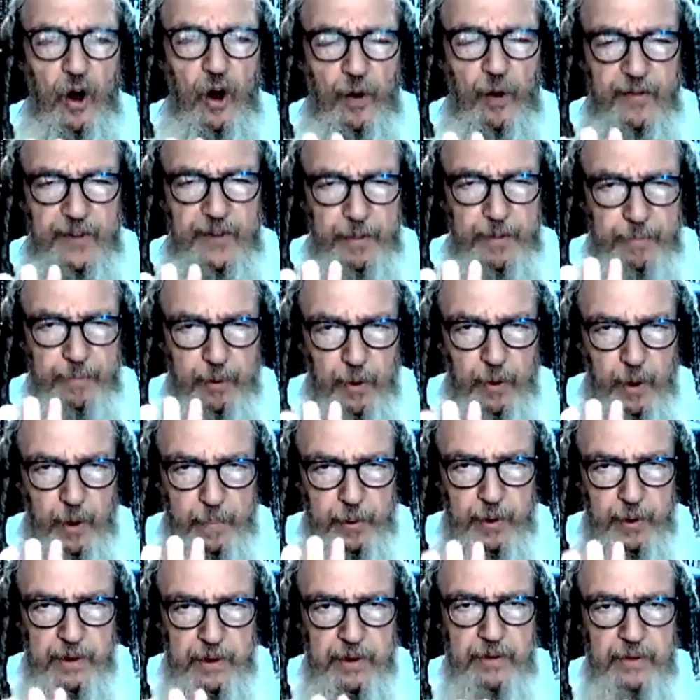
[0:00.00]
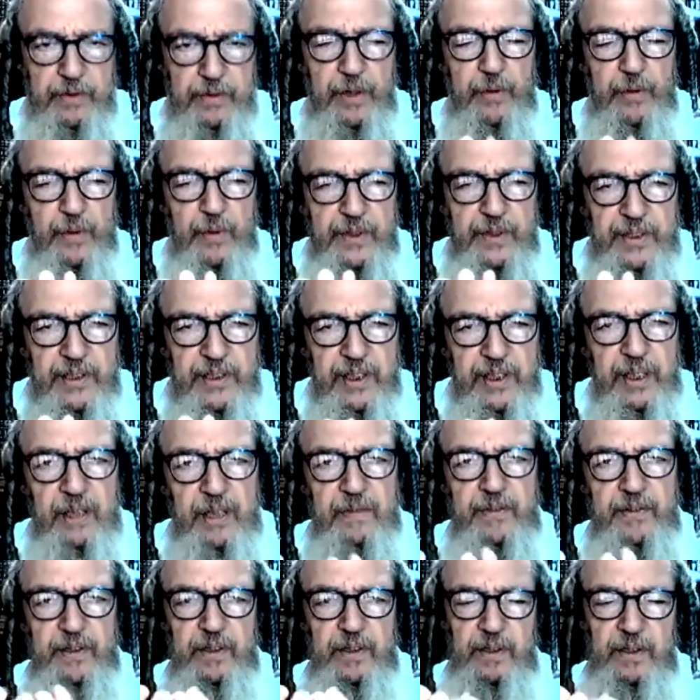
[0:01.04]
of the poor person that
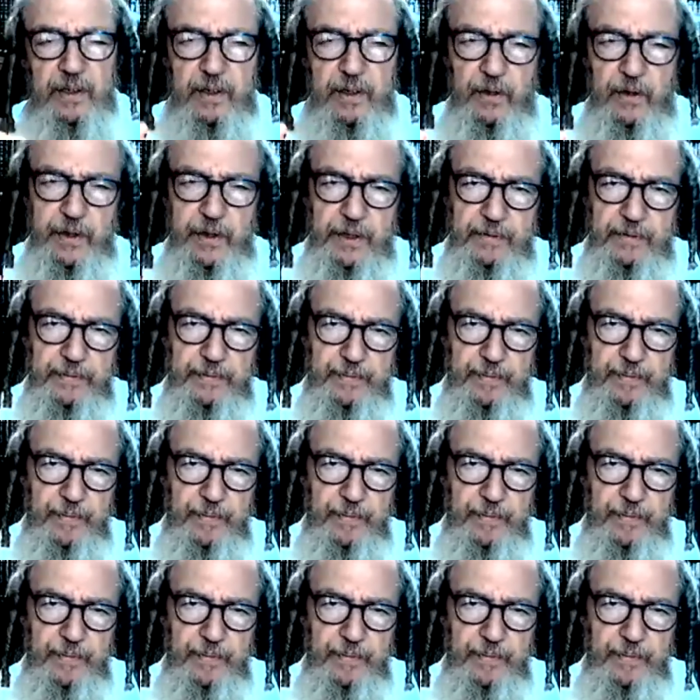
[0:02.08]
receives the coin.